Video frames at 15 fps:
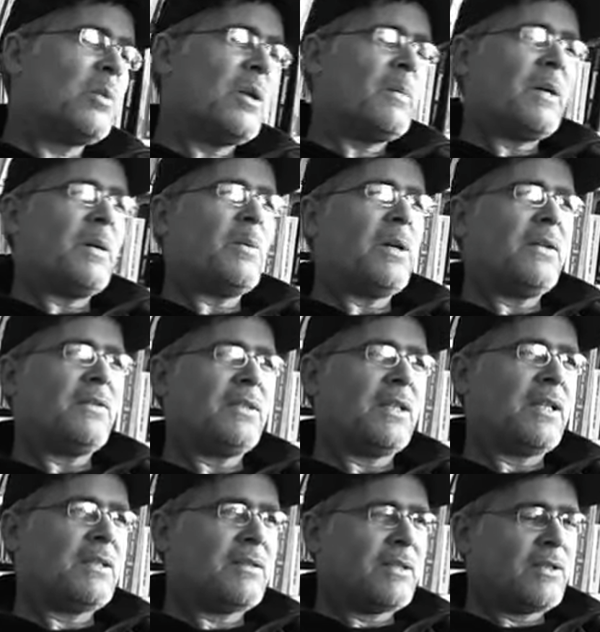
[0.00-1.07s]
Well, my wife
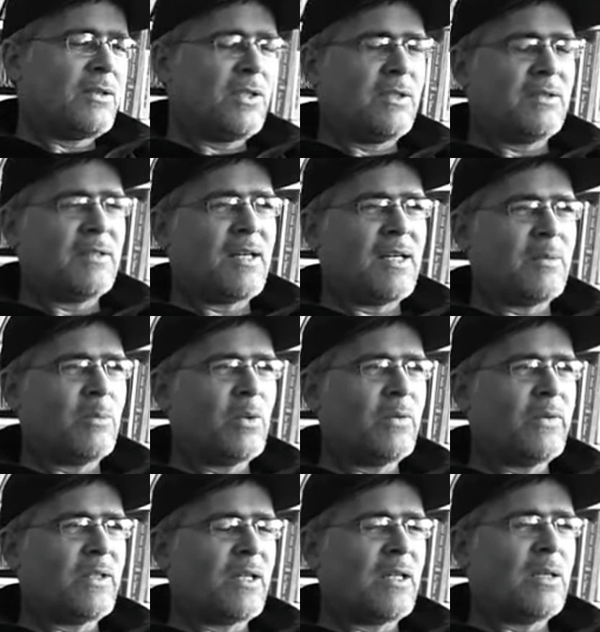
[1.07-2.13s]
says that she's not
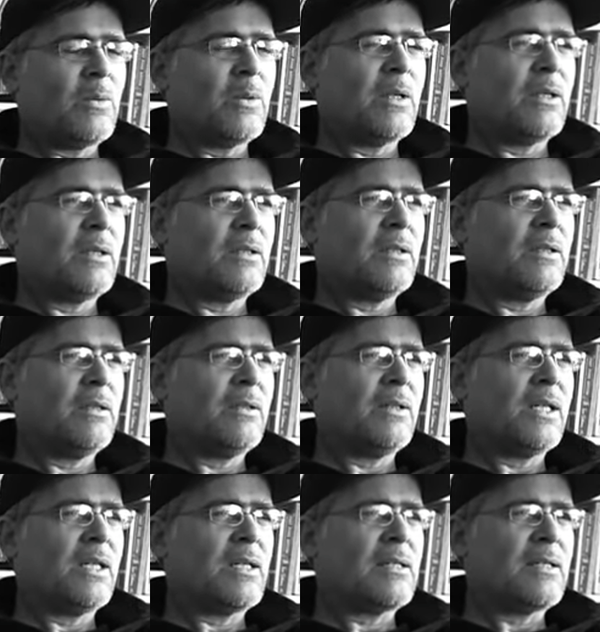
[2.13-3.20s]
moving anywhere in the
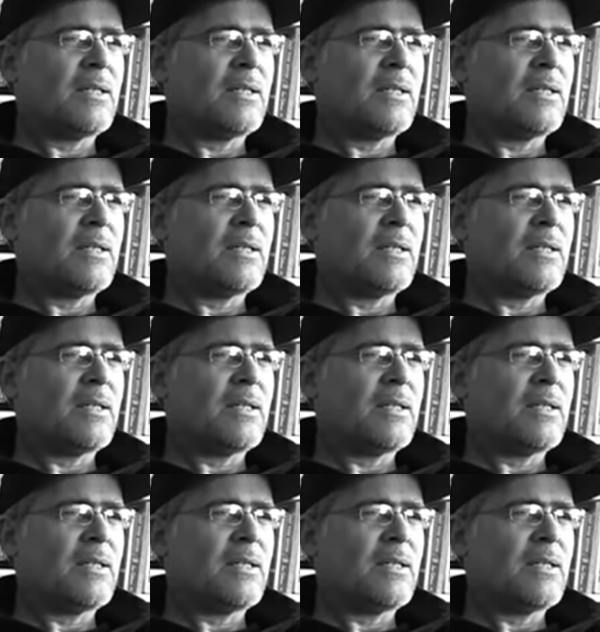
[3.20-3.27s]
United